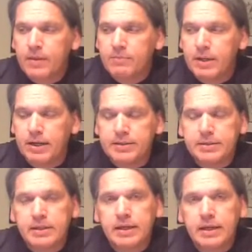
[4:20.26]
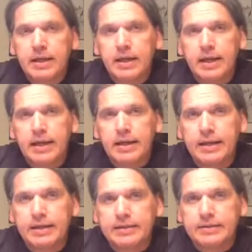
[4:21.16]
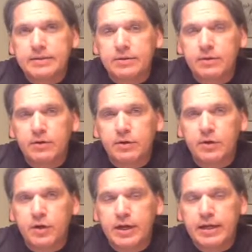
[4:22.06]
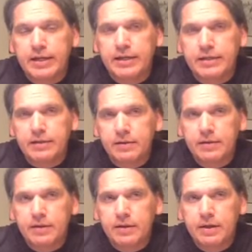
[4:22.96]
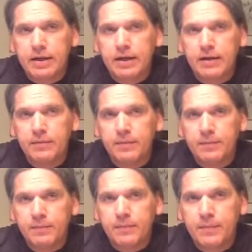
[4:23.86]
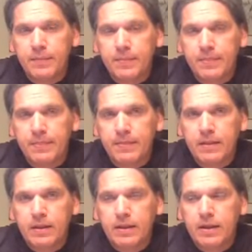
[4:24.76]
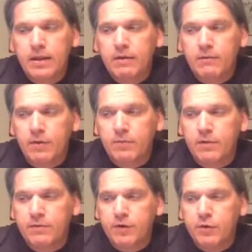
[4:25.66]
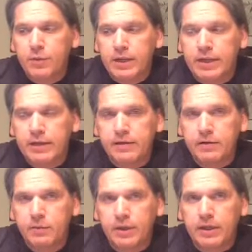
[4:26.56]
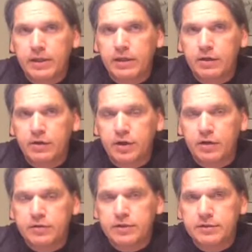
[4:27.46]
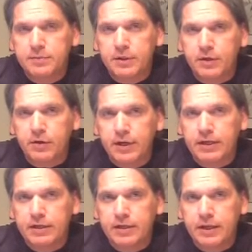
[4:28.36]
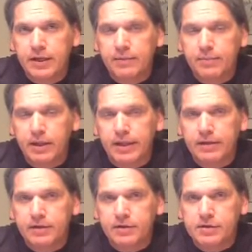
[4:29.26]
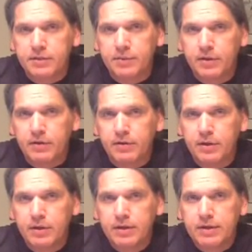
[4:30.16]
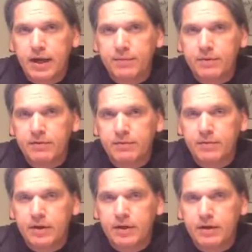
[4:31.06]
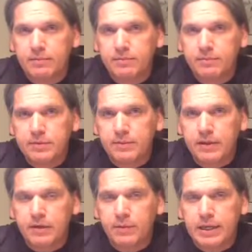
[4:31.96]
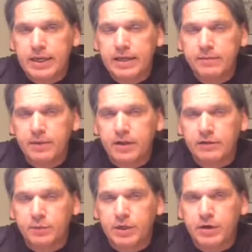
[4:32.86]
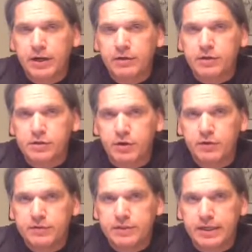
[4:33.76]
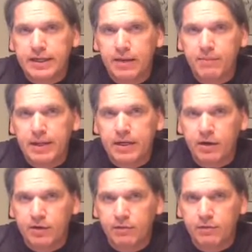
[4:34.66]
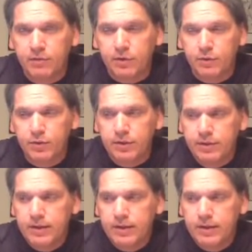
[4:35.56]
But it is created from the food we eat. We can get glucose that's been created in a plant or some other type of something that we eat, because we are heterotrophs and cannot make our own food.